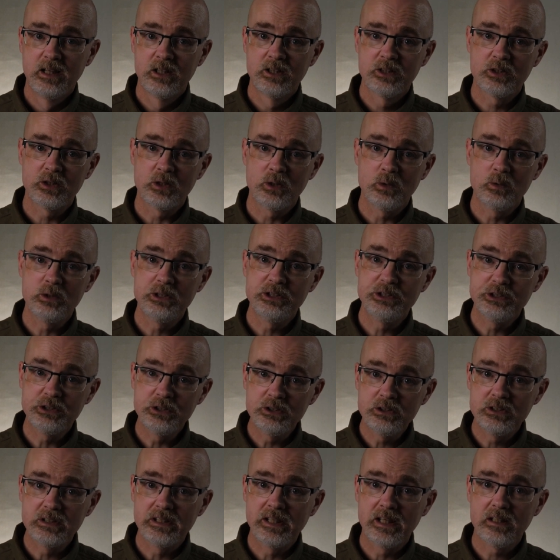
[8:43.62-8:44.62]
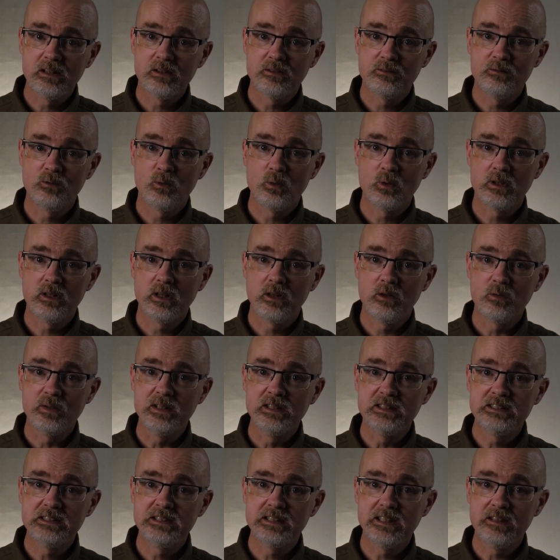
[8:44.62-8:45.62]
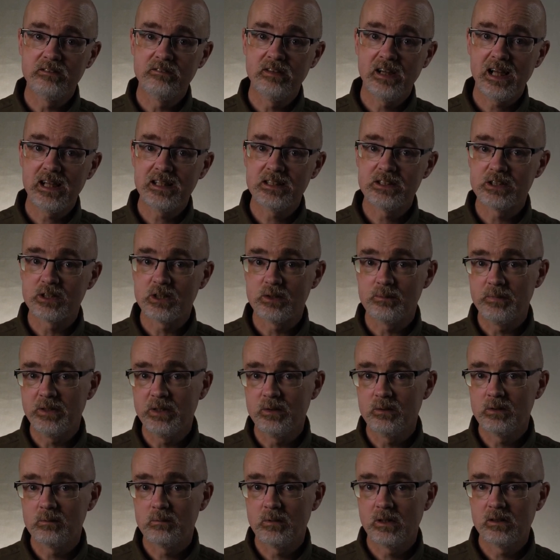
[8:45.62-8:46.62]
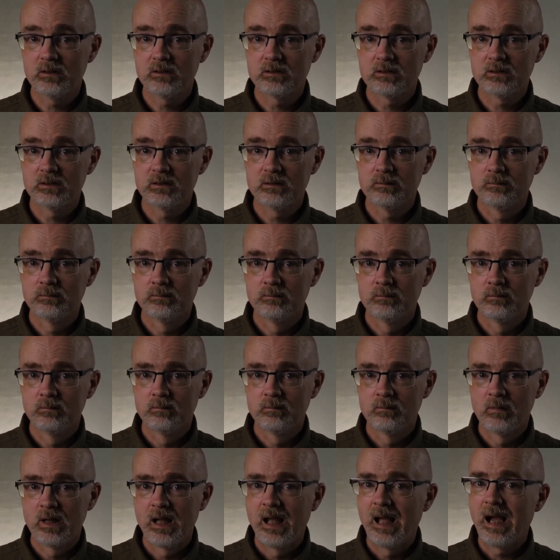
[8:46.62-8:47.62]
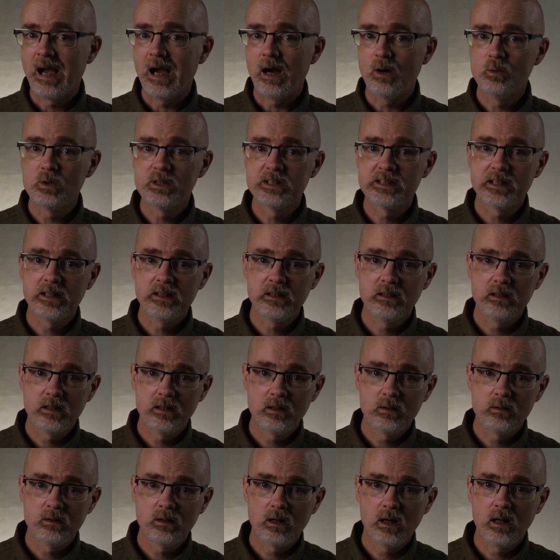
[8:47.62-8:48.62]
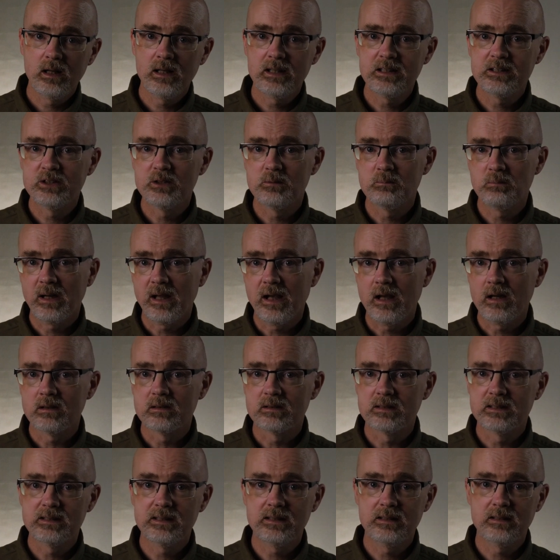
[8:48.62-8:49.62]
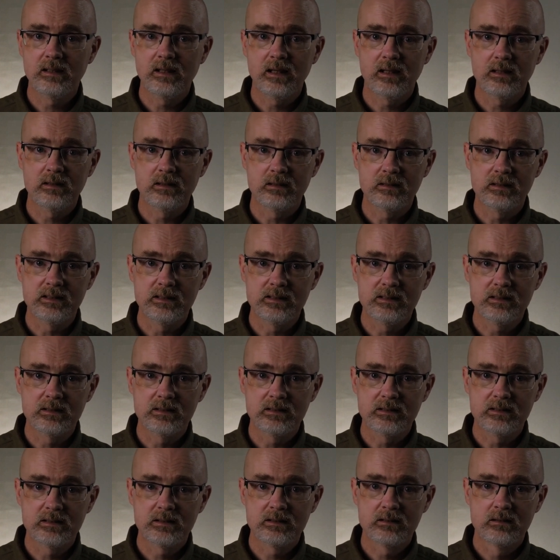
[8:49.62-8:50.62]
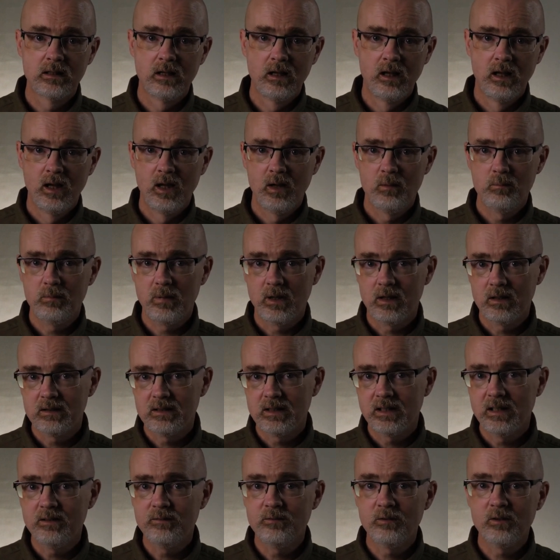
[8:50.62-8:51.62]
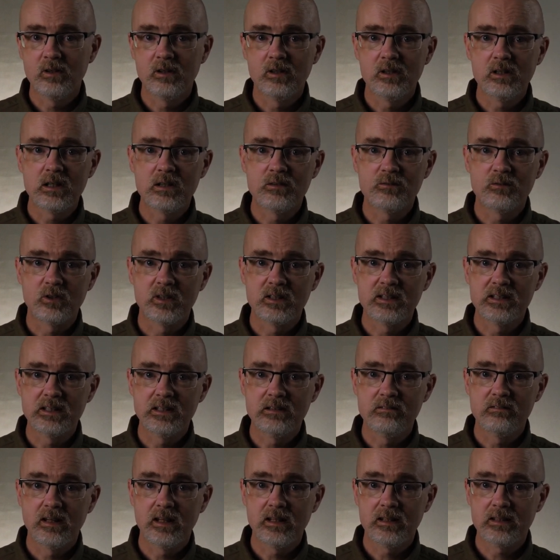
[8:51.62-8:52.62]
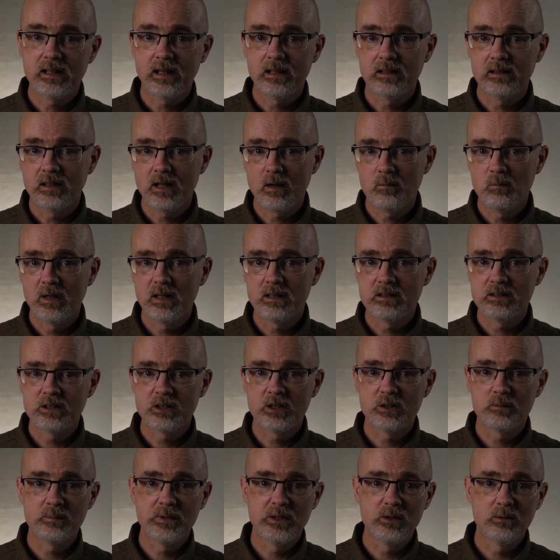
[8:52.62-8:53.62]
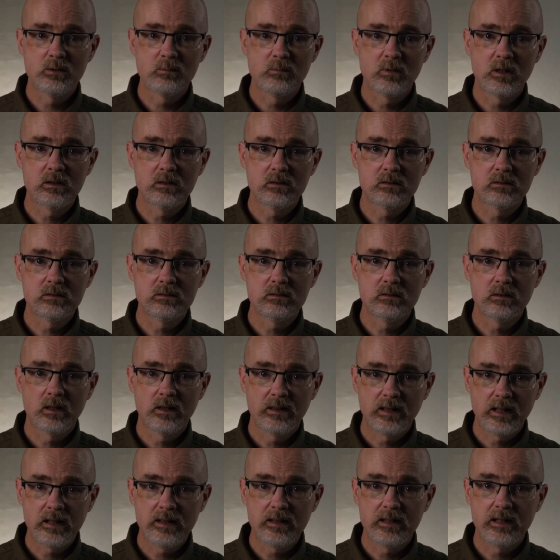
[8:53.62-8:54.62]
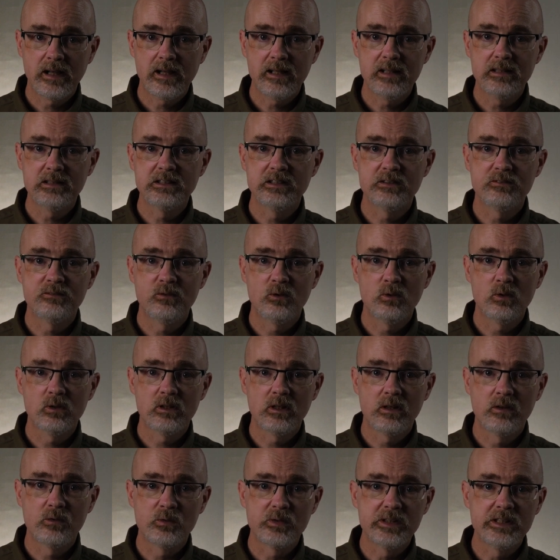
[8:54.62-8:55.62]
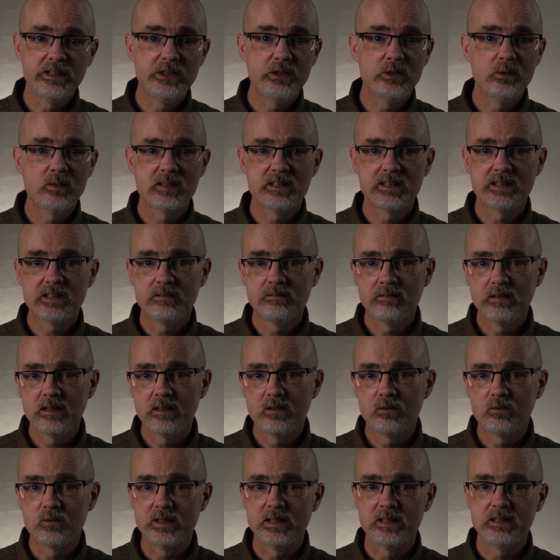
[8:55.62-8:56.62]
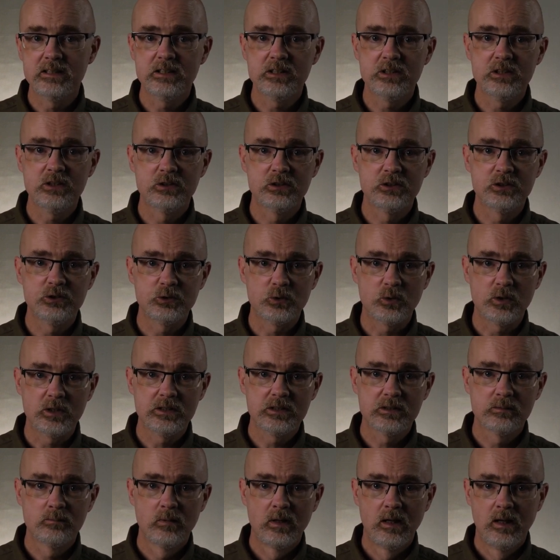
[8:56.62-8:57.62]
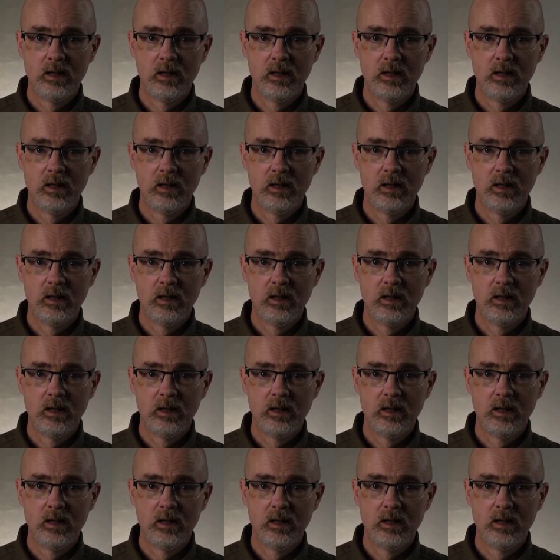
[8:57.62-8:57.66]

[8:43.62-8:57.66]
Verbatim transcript: So should you get a 43-inch TV as a computer monitor? I would say no, unless you plan on sitting at the distance. But if you're looking for a TV that can double as a computer monitor, then the LG 43UN73 is a good choice.